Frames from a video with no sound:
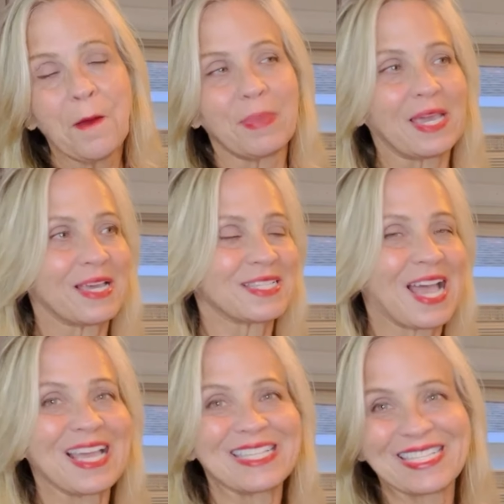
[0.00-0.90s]
because
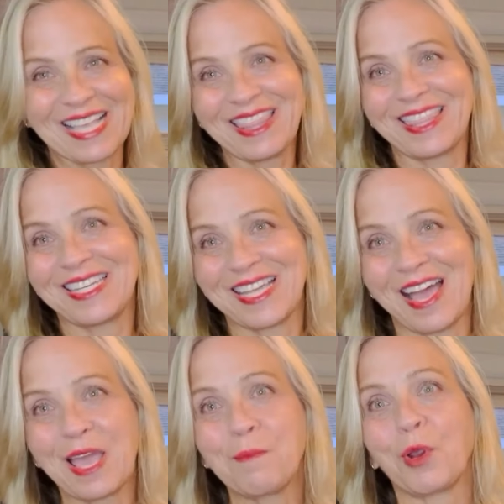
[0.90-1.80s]
I set the
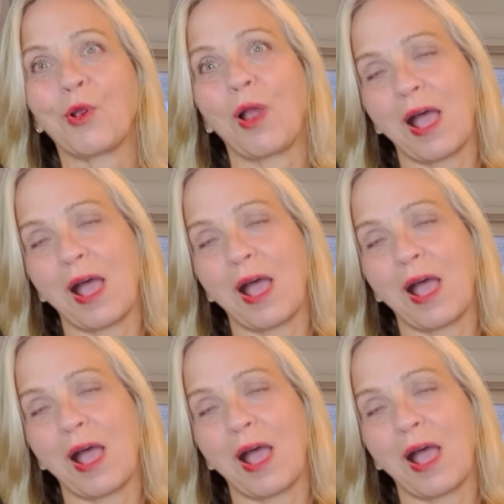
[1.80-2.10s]
timer